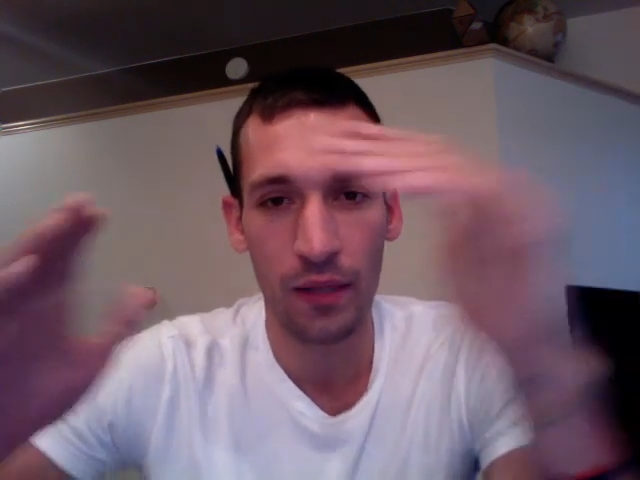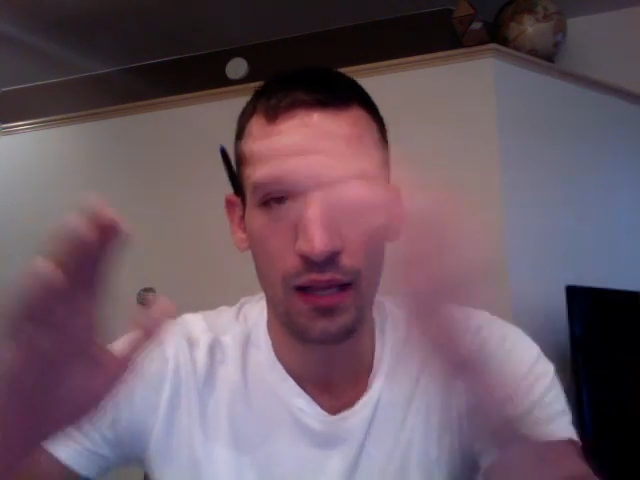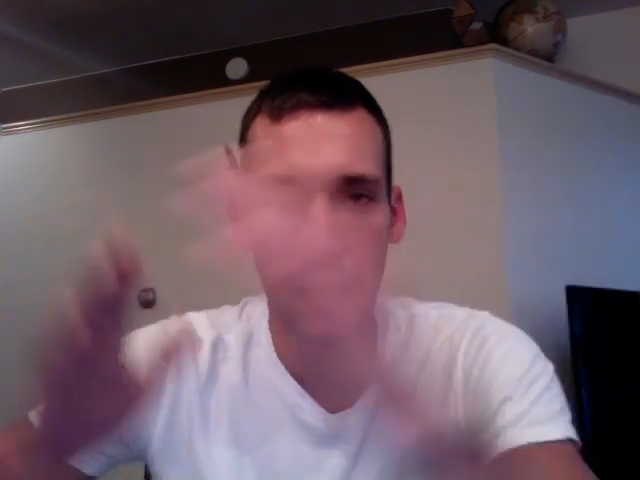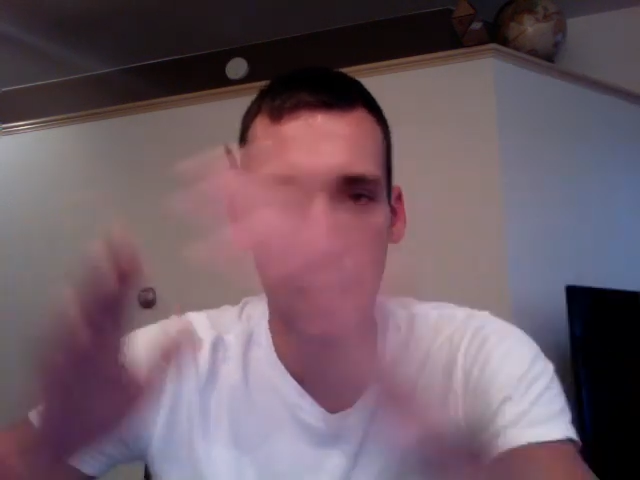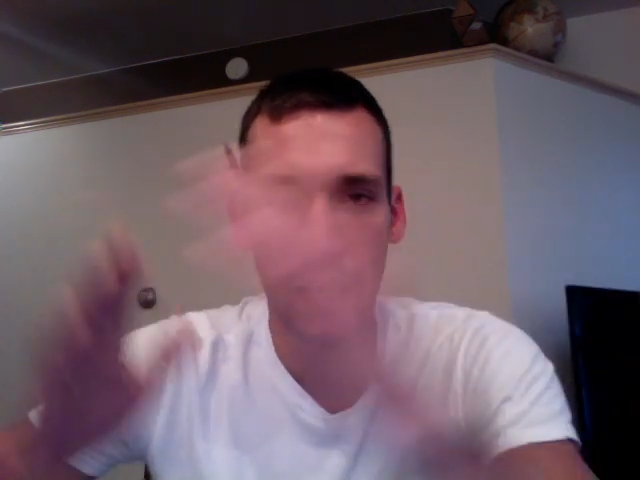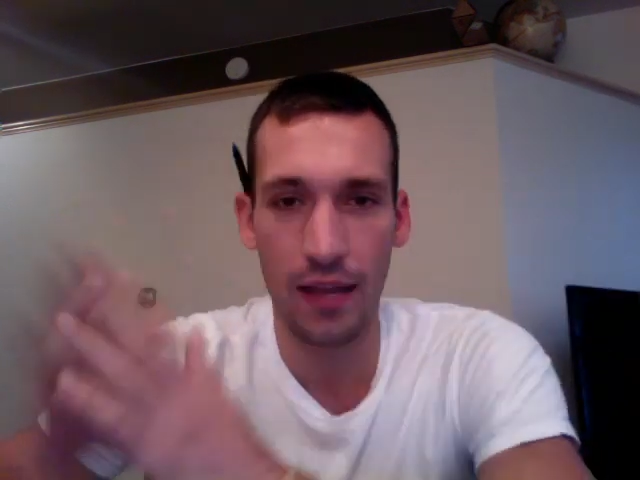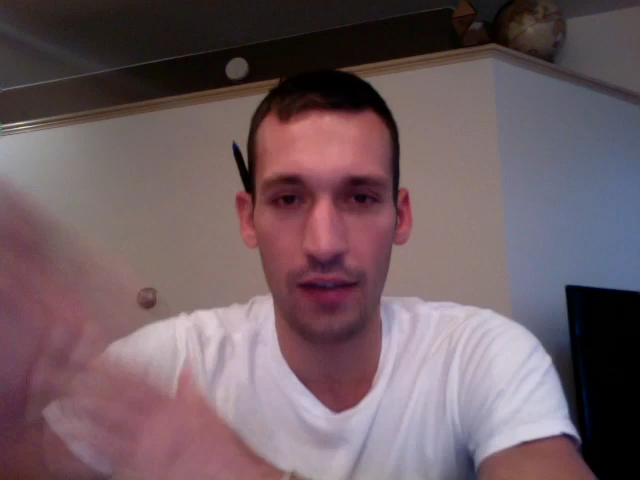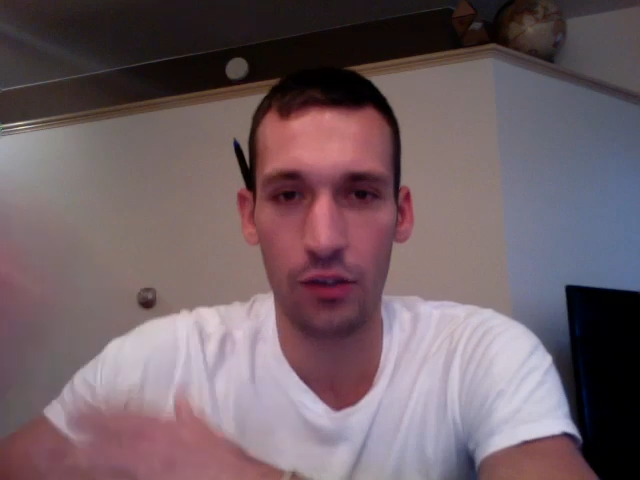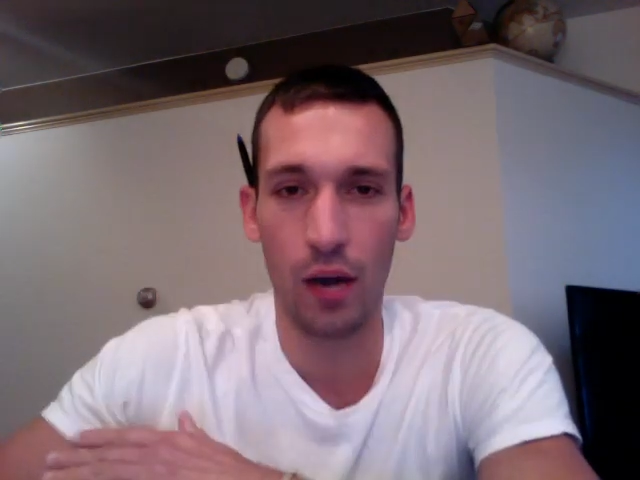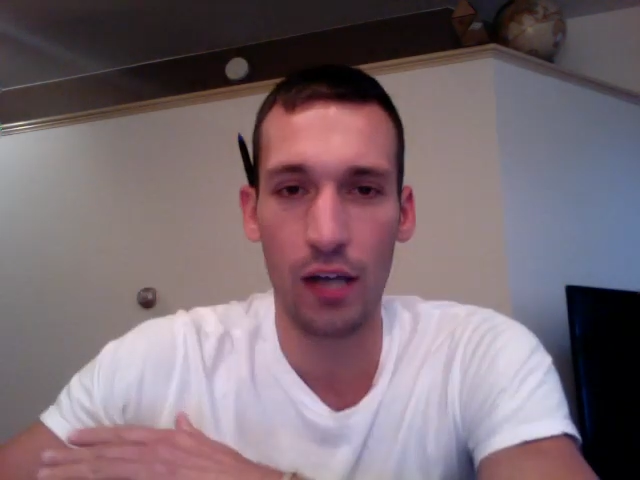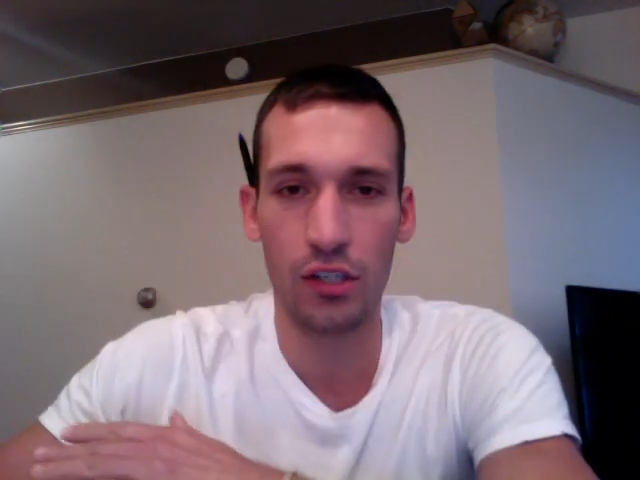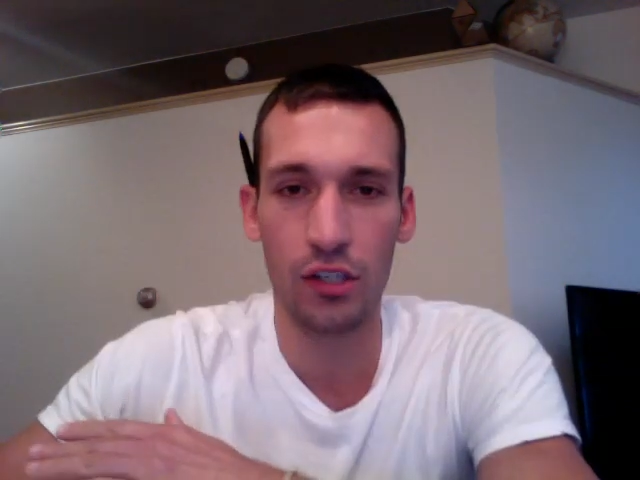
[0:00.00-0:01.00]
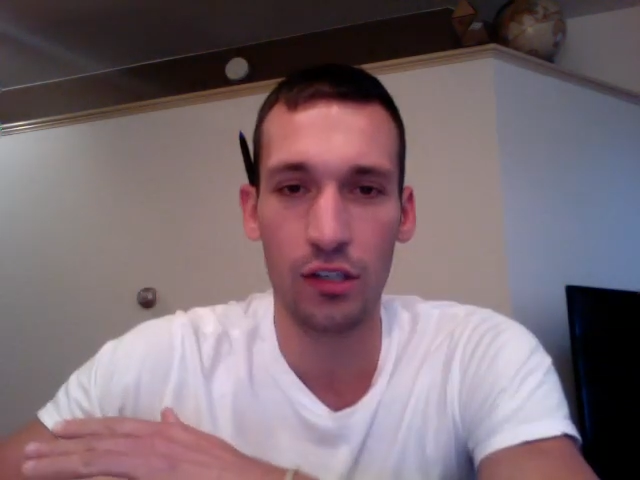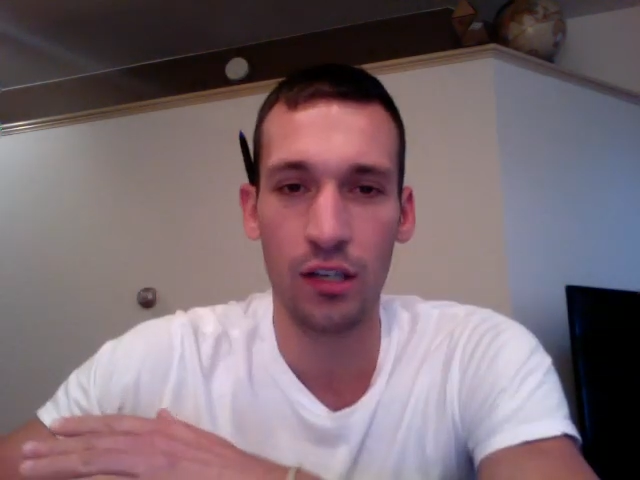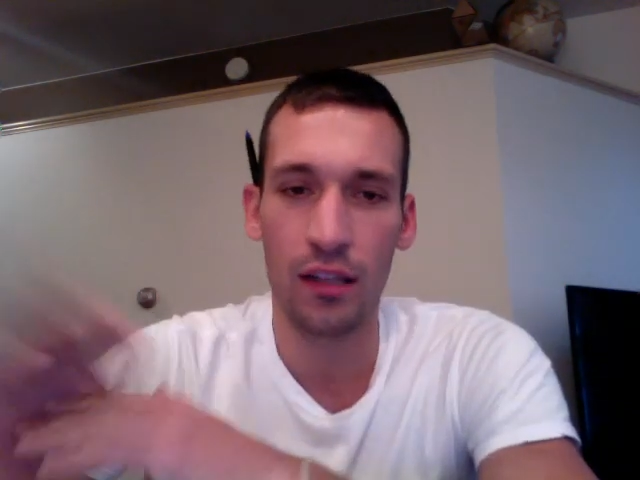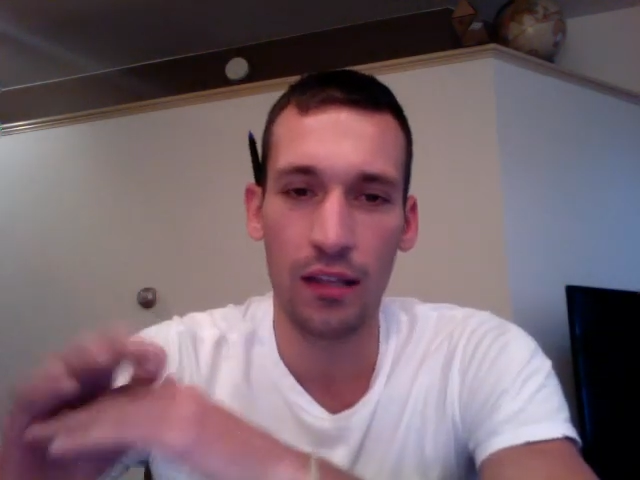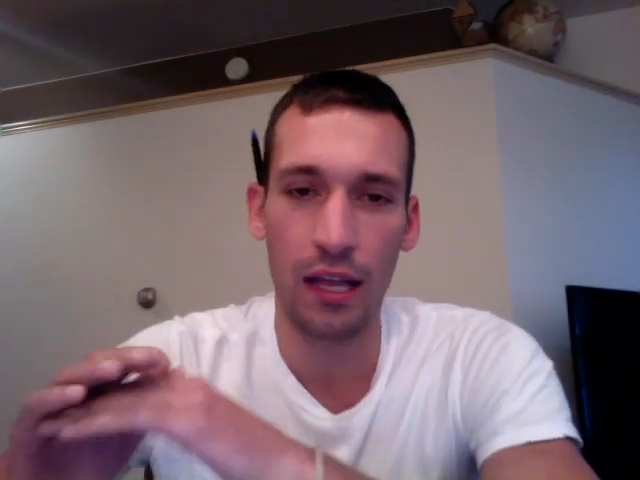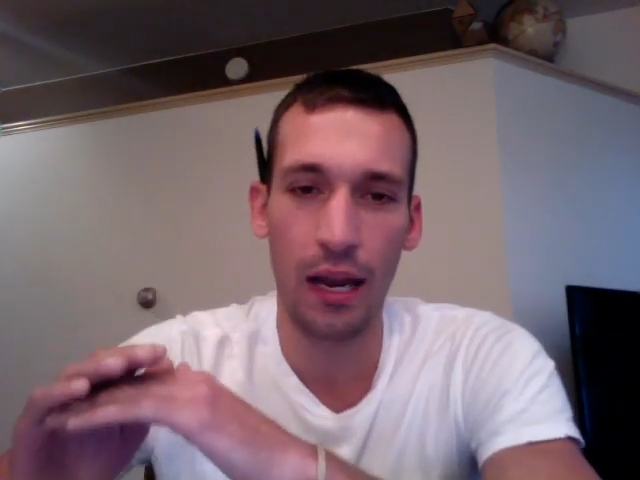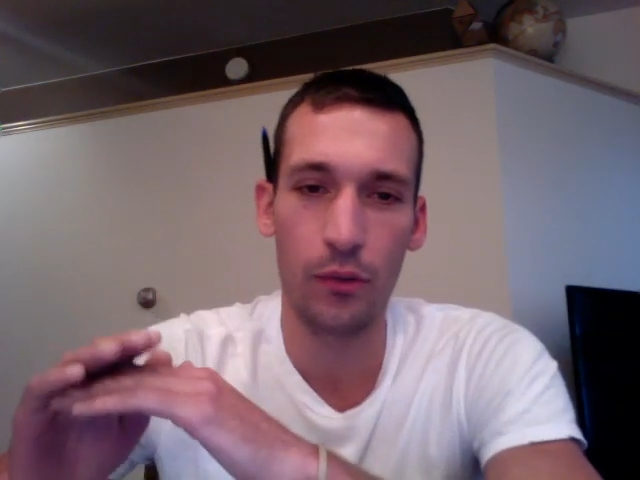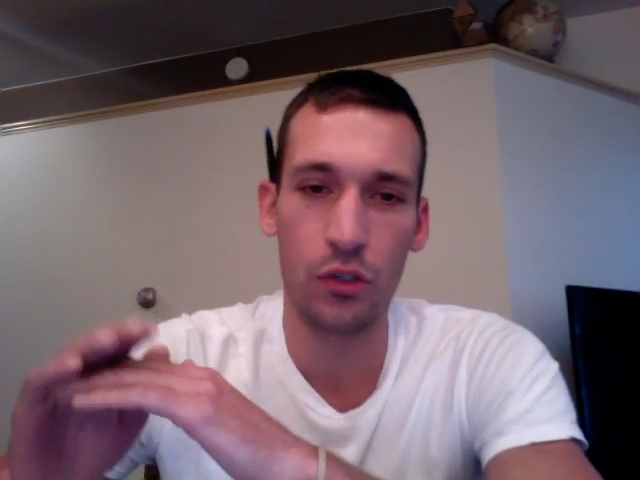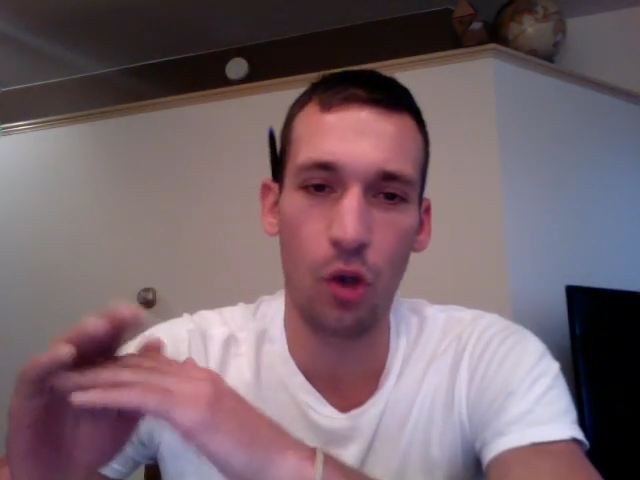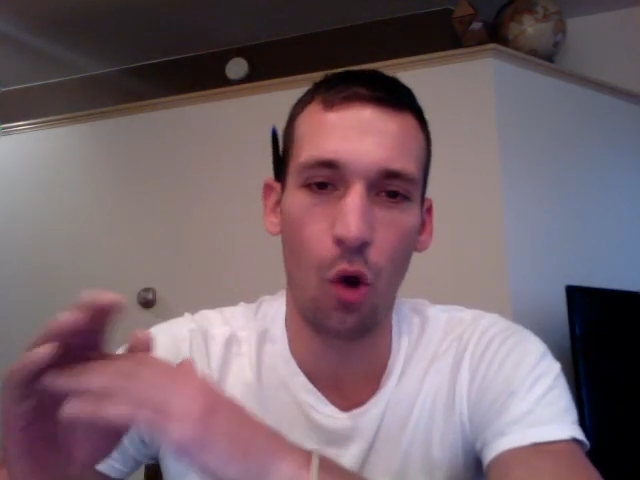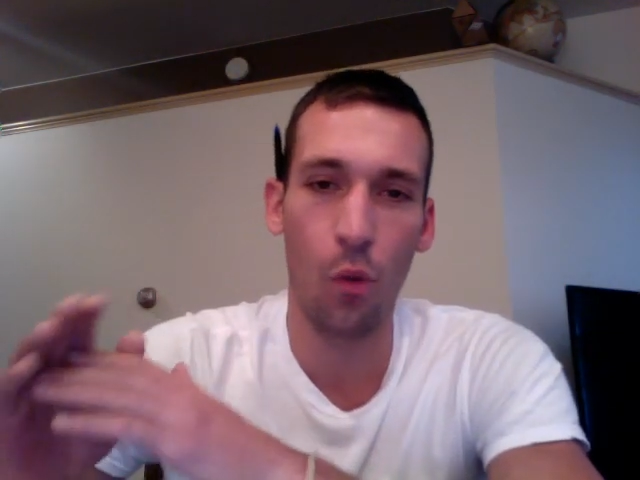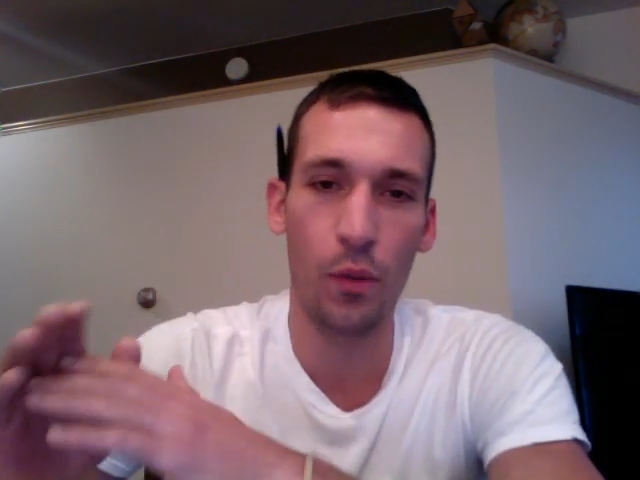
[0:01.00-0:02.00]
in that direction that I was
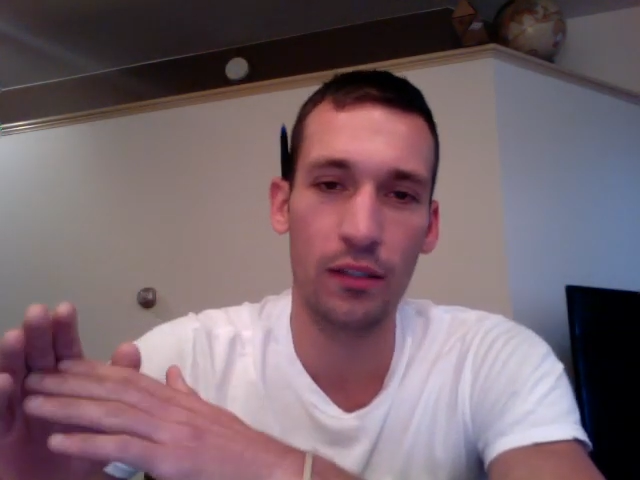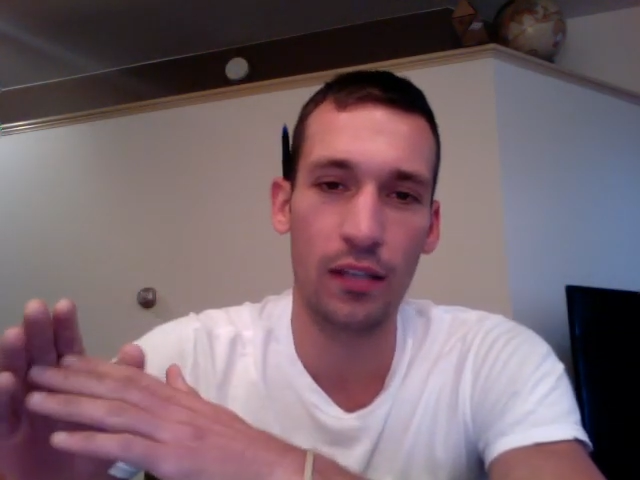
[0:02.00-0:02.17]
hoping